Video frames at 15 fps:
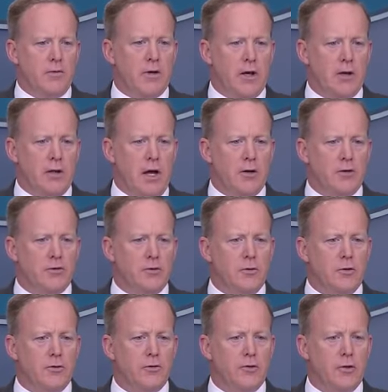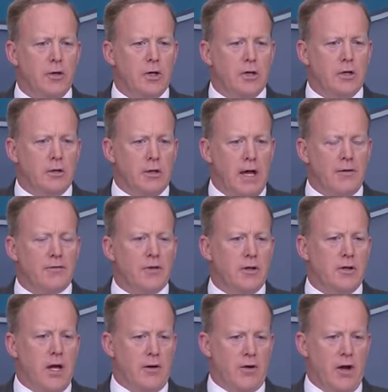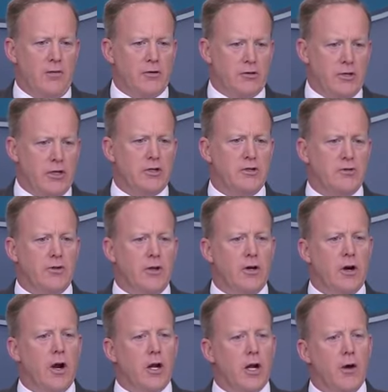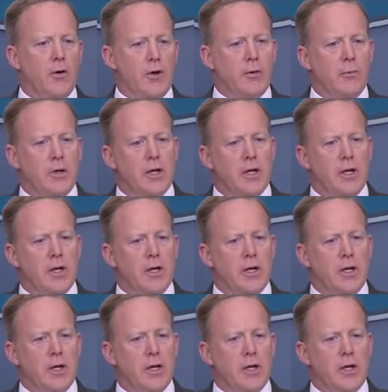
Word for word: We've got a lot of tools left and a lot of conversations that are ongoing.